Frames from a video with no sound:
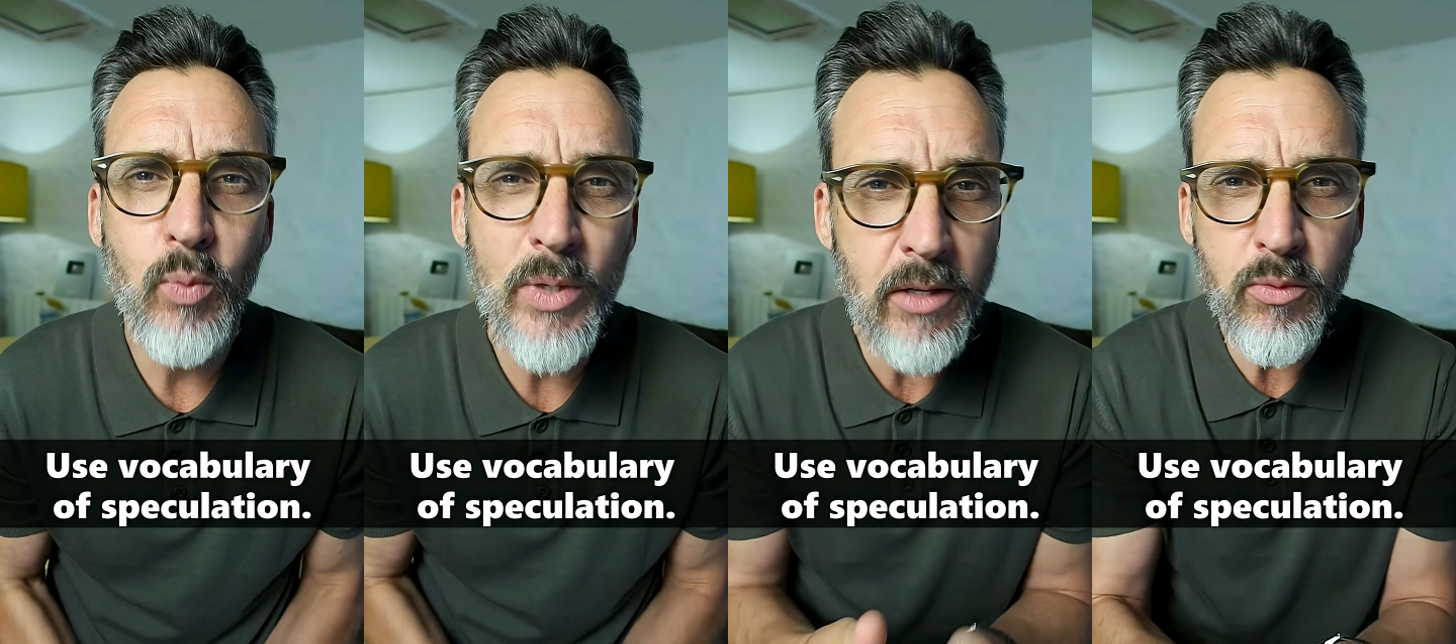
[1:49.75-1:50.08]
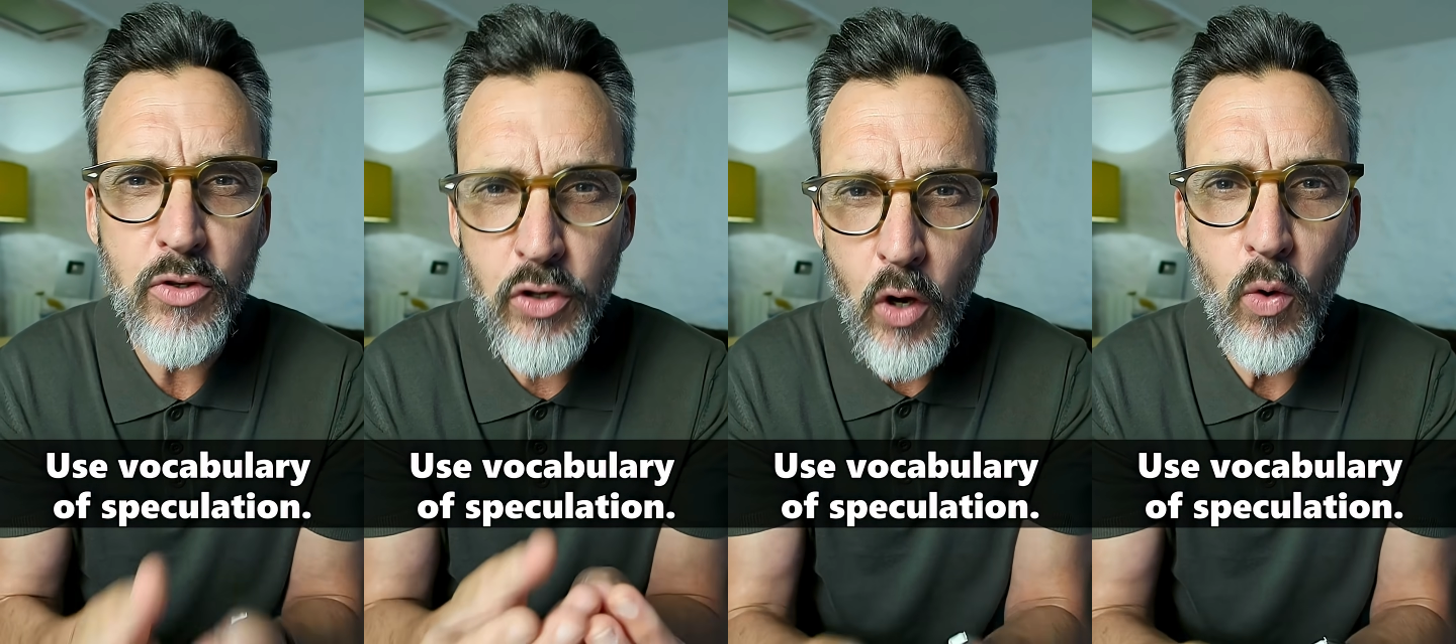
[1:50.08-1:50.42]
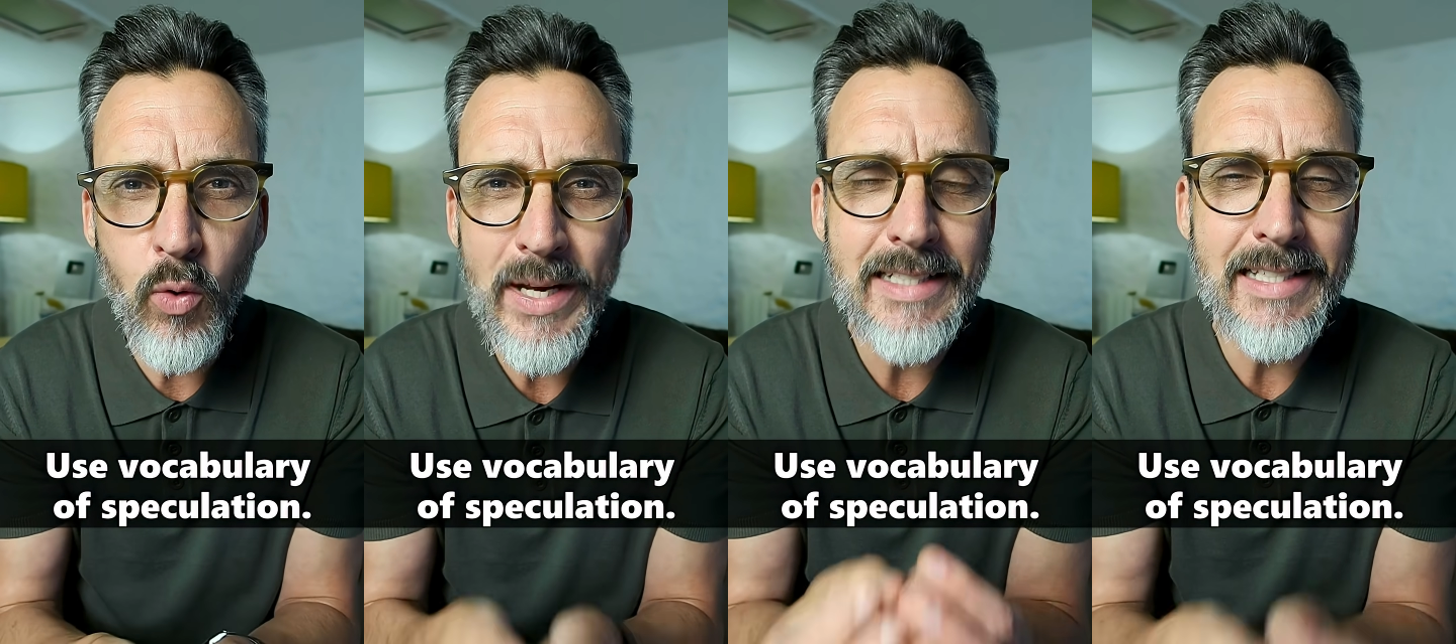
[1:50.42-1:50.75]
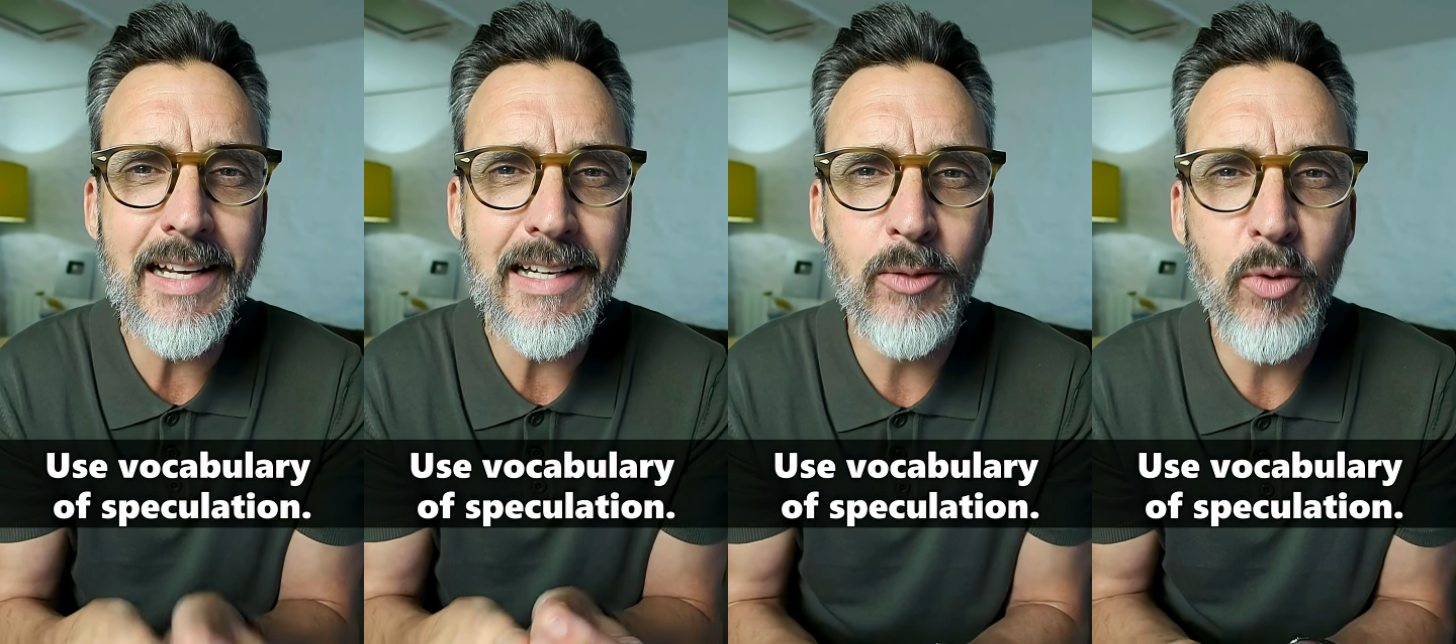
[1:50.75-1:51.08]
We don't know
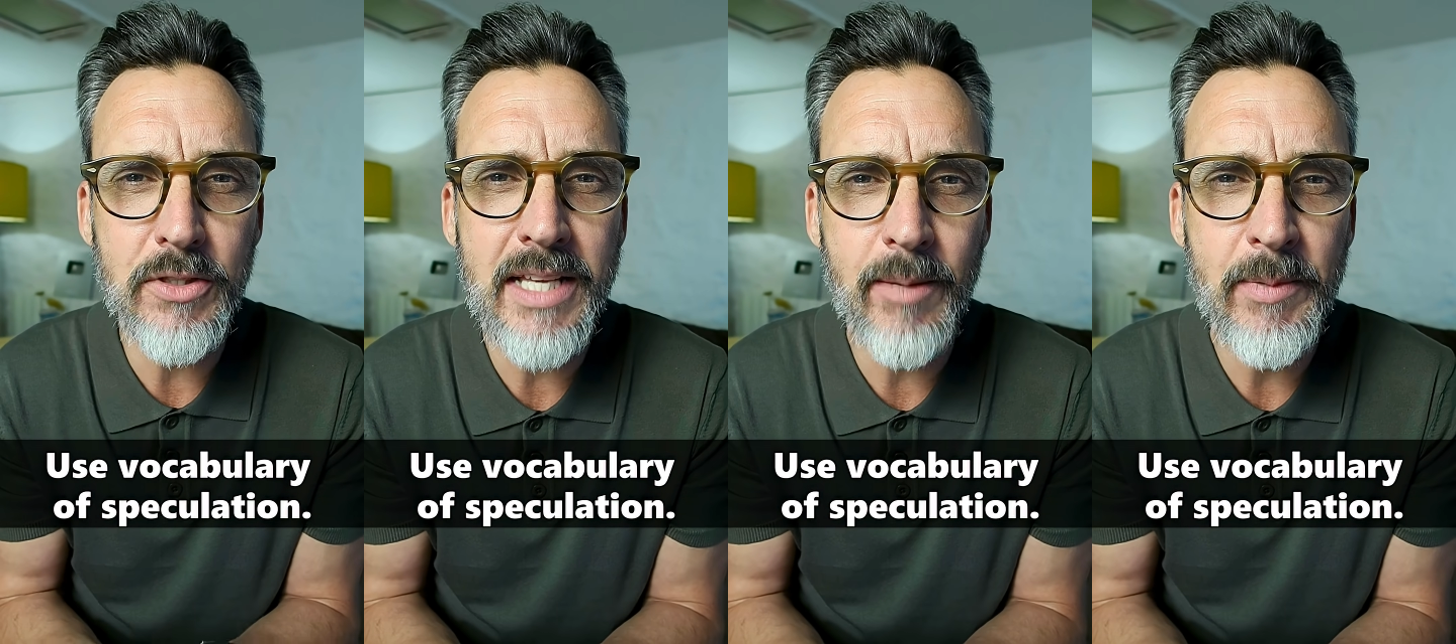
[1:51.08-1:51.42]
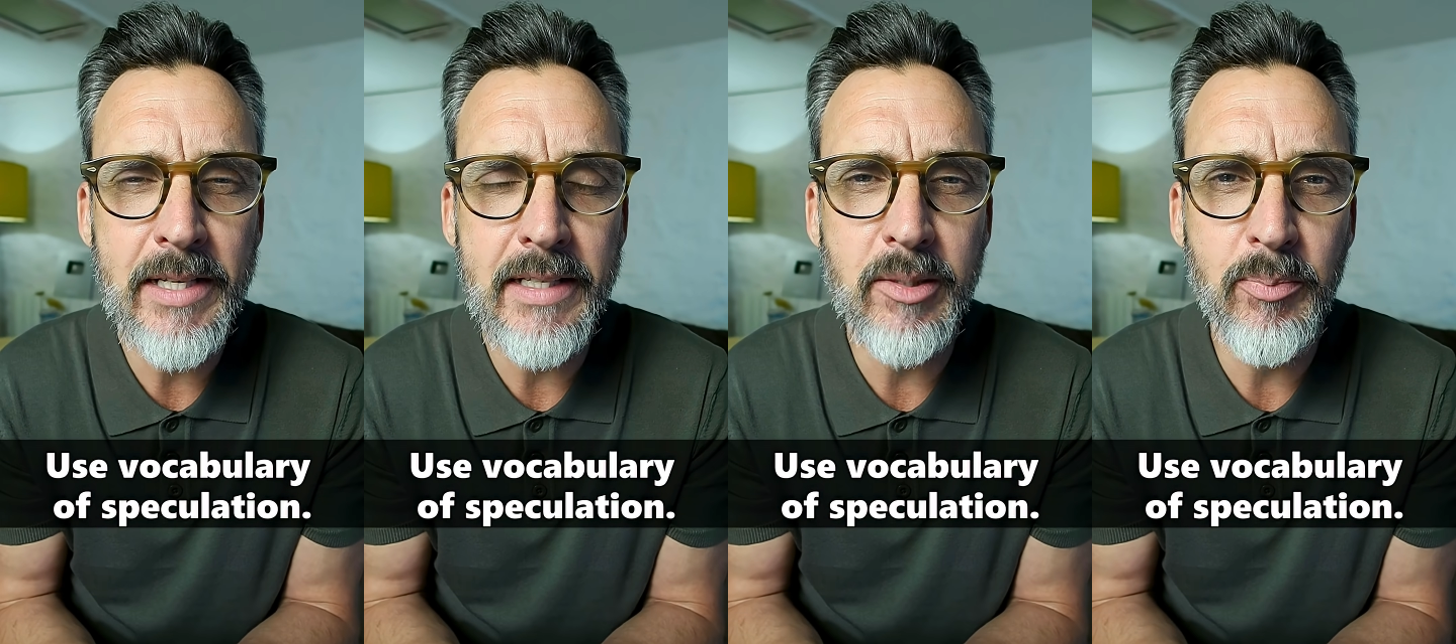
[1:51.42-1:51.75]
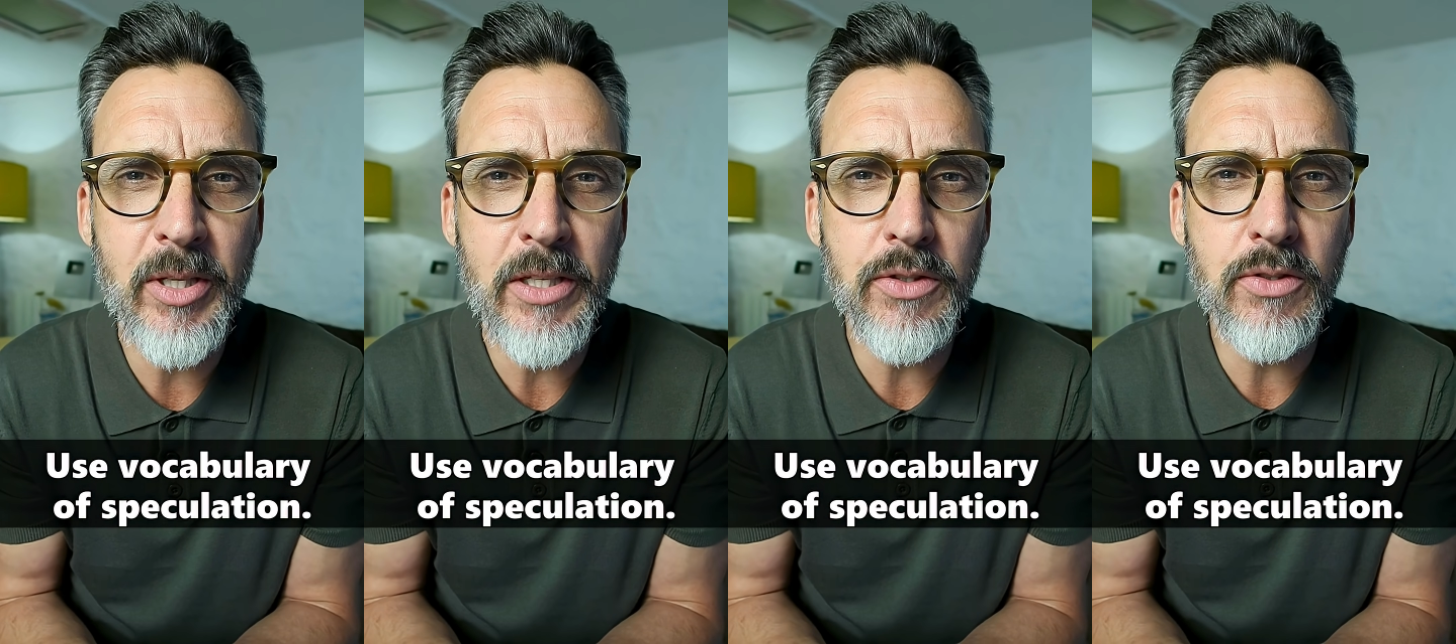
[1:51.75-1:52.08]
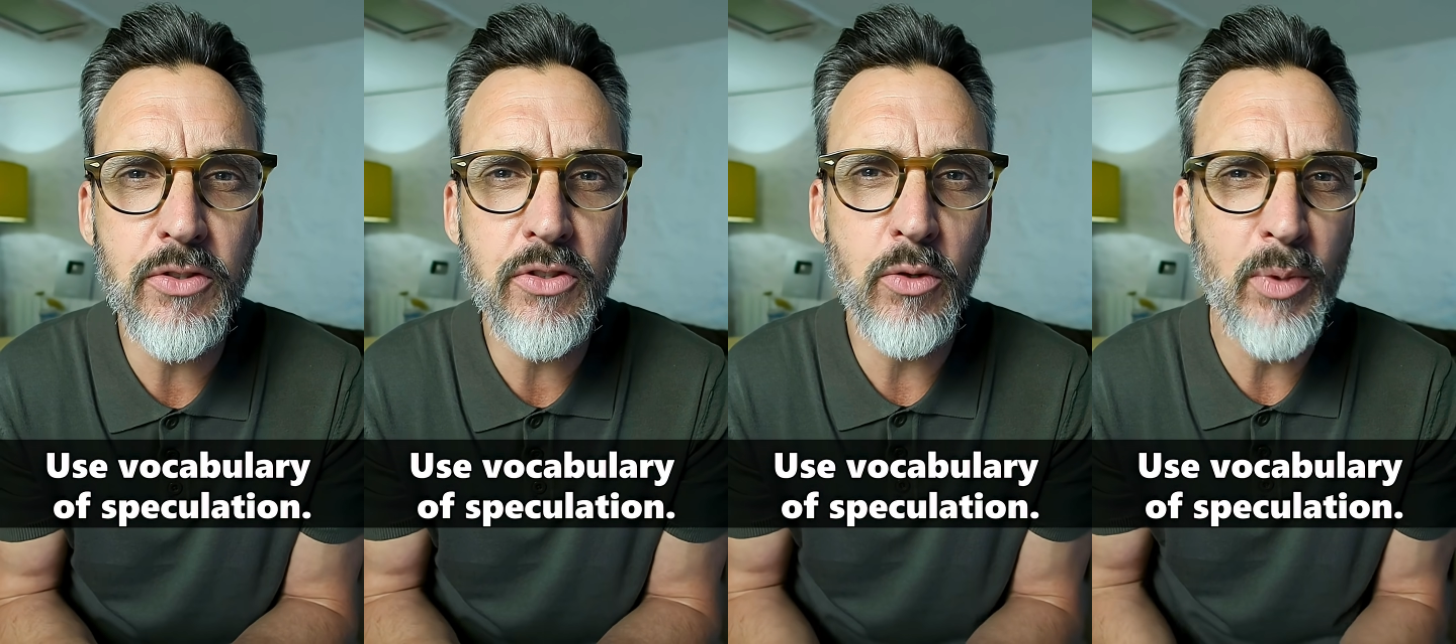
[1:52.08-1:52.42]
exactly what's happening in the
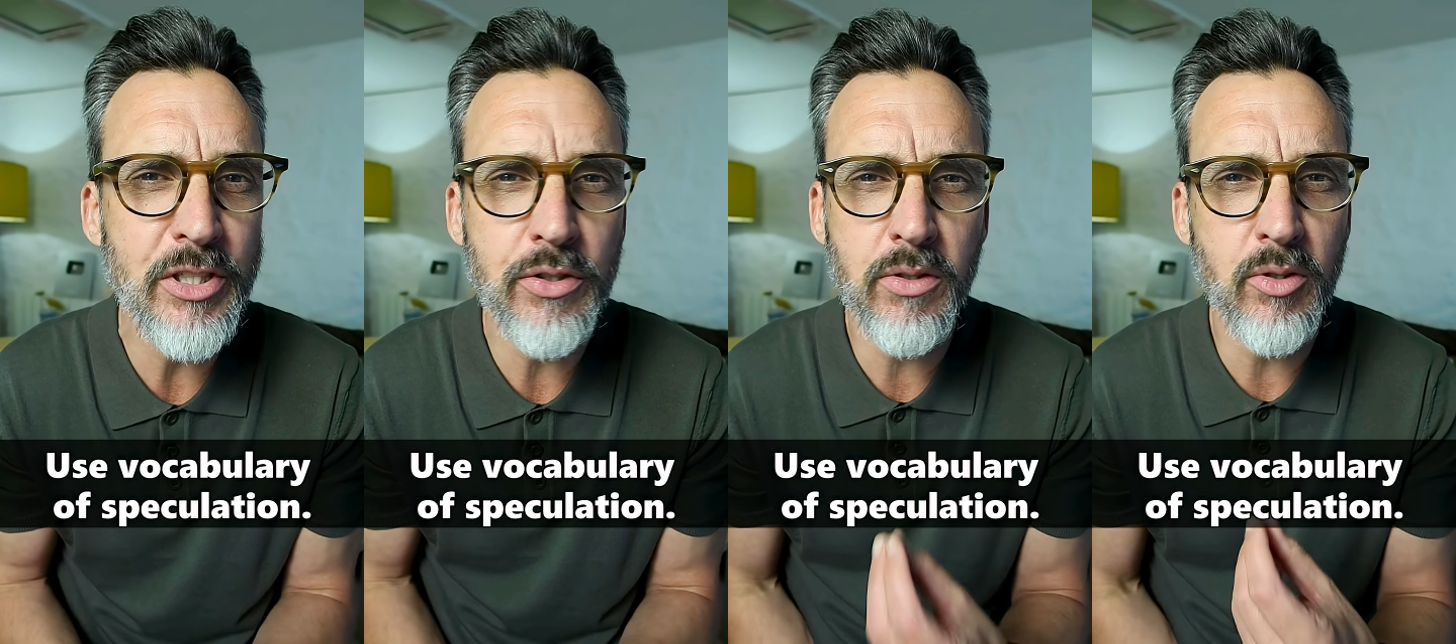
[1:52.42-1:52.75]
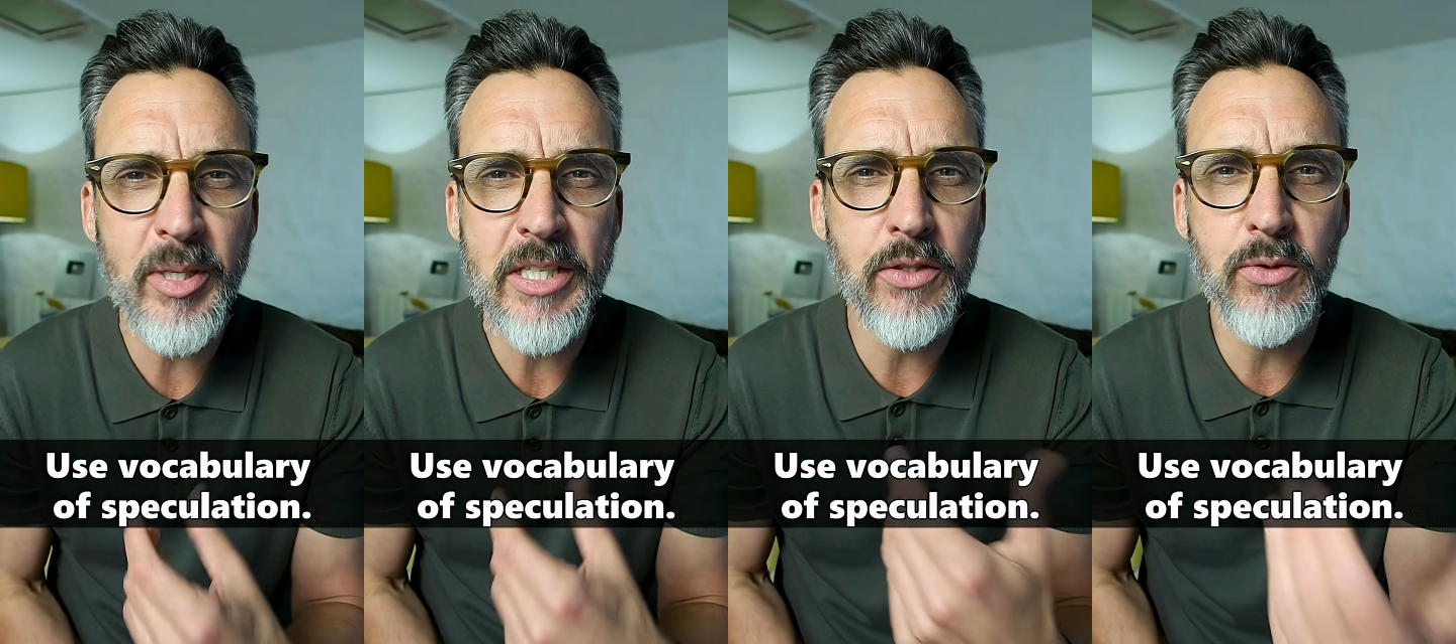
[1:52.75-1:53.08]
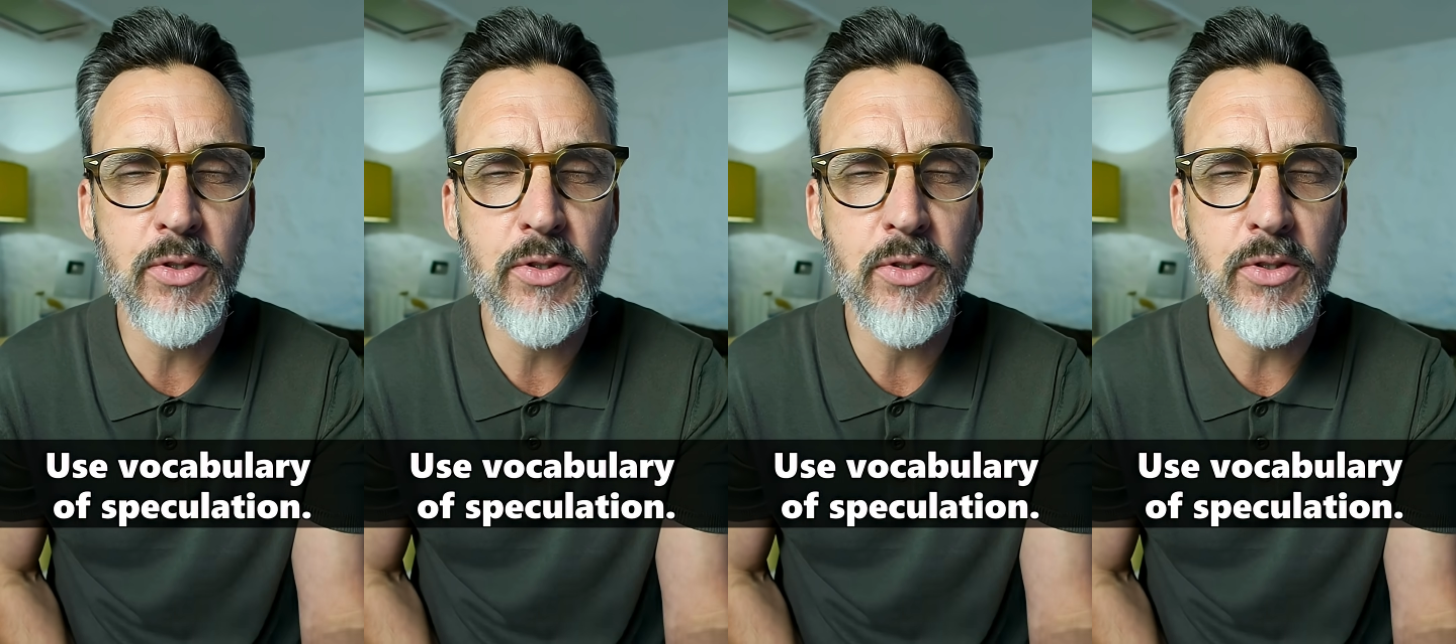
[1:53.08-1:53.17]
pictures, so we shouldn't be too